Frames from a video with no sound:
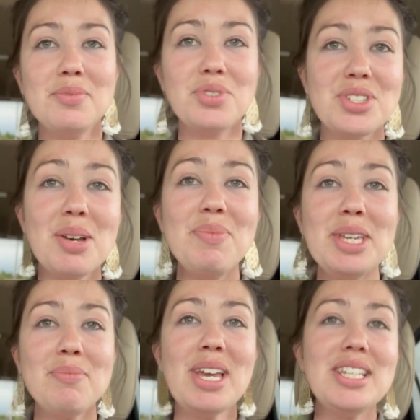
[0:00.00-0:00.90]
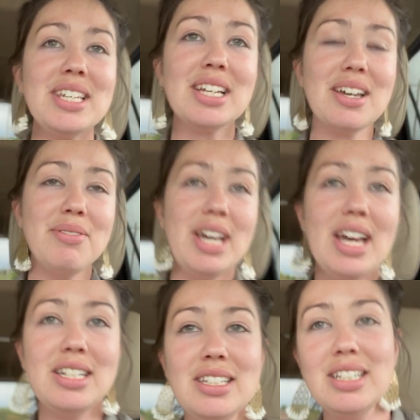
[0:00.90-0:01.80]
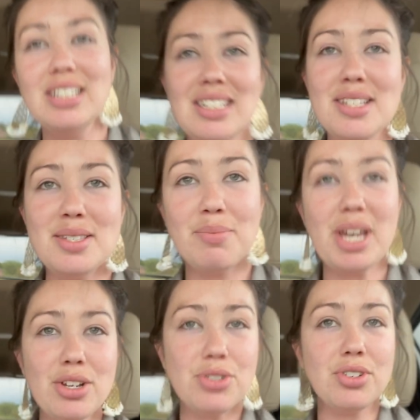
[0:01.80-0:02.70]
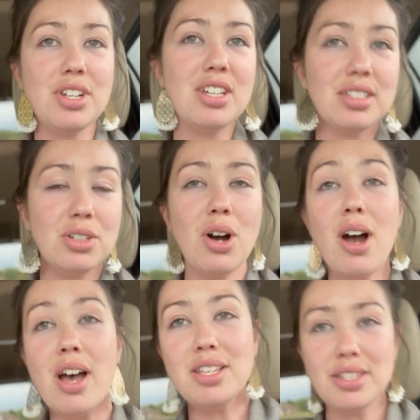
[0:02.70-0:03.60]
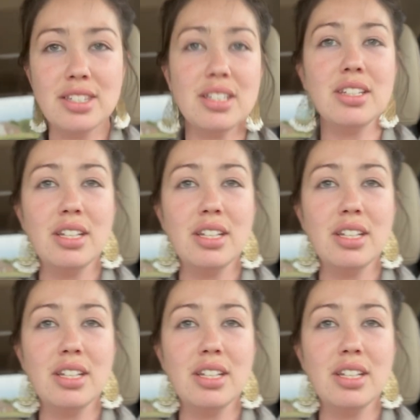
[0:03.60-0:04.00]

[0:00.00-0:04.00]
for something amazing, I've had some extra costs,